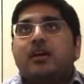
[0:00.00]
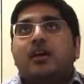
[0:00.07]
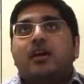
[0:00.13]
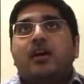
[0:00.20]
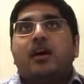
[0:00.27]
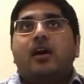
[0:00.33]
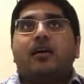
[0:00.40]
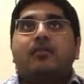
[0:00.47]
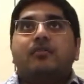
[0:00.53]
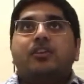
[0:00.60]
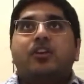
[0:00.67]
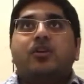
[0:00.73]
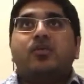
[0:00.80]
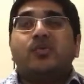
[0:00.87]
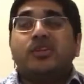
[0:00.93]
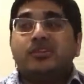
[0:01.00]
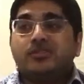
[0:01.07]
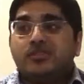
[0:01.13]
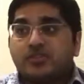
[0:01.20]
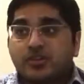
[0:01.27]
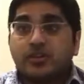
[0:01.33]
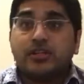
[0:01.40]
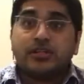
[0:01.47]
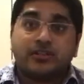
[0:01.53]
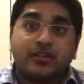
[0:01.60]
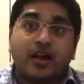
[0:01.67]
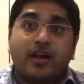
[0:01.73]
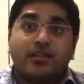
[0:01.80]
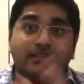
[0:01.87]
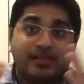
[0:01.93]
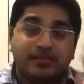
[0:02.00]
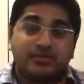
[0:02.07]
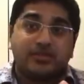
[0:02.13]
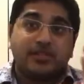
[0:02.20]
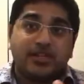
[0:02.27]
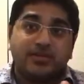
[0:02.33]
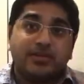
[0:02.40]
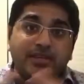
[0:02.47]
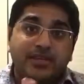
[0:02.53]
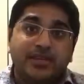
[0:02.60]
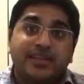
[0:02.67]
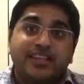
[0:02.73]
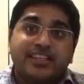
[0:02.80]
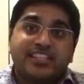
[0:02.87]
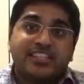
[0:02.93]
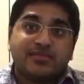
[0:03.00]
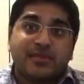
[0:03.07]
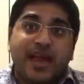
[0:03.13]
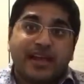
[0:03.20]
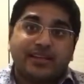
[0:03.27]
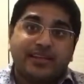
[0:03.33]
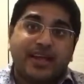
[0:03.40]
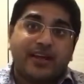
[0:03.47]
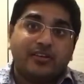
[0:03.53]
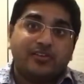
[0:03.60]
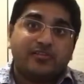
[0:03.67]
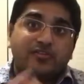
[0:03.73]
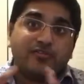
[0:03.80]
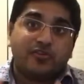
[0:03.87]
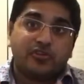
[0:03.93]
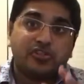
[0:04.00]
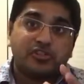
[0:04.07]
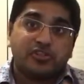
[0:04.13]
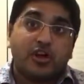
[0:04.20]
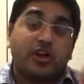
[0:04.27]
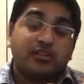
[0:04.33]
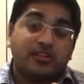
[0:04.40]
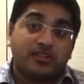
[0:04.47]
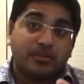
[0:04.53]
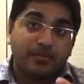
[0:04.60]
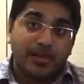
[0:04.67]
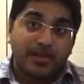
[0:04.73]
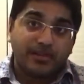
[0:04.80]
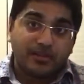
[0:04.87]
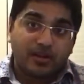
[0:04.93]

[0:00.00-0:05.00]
We surely thought this was going to be SmackDown's first loss on the main